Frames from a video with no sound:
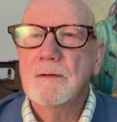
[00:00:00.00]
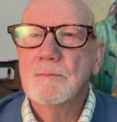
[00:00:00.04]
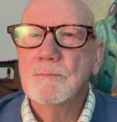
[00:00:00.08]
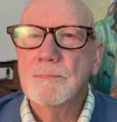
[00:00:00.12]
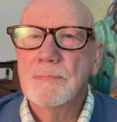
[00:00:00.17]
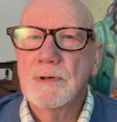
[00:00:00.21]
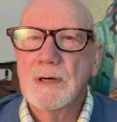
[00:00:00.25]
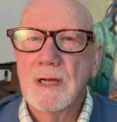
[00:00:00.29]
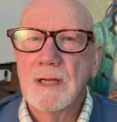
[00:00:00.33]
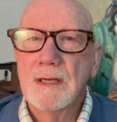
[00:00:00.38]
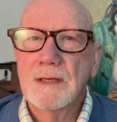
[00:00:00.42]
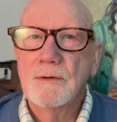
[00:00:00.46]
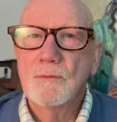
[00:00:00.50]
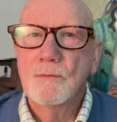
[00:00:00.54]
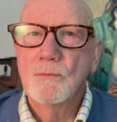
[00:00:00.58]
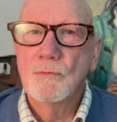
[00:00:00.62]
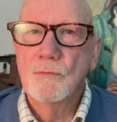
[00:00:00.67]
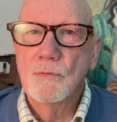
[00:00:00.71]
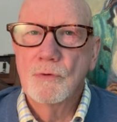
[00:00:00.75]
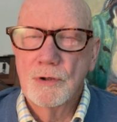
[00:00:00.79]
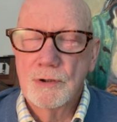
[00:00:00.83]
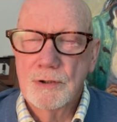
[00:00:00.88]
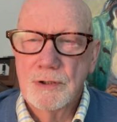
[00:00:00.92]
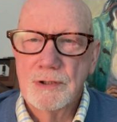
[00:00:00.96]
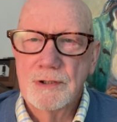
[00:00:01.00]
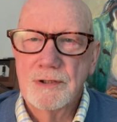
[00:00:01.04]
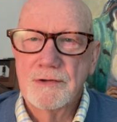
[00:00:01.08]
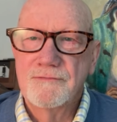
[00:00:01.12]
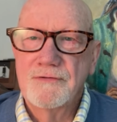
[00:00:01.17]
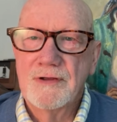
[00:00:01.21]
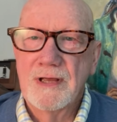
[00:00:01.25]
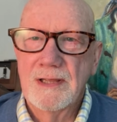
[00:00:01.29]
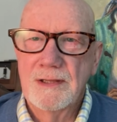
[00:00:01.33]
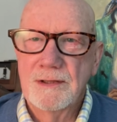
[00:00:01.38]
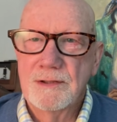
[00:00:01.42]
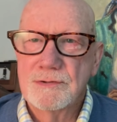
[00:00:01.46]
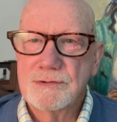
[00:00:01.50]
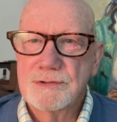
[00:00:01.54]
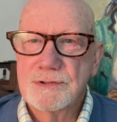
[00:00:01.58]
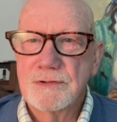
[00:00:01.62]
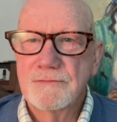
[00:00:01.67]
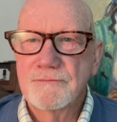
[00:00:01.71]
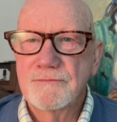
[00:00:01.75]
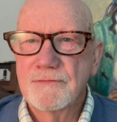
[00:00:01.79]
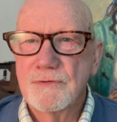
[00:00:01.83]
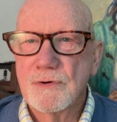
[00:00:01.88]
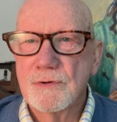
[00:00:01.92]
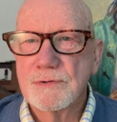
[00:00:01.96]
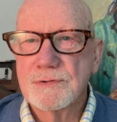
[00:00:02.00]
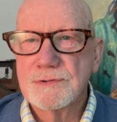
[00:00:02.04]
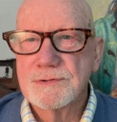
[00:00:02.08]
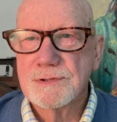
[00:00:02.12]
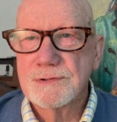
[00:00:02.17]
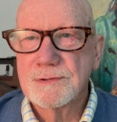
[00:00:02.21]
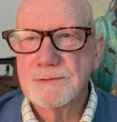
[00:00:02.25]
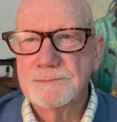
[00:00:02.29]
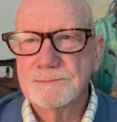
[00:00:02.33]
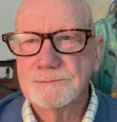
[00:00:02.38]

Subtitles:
but work on the values at first.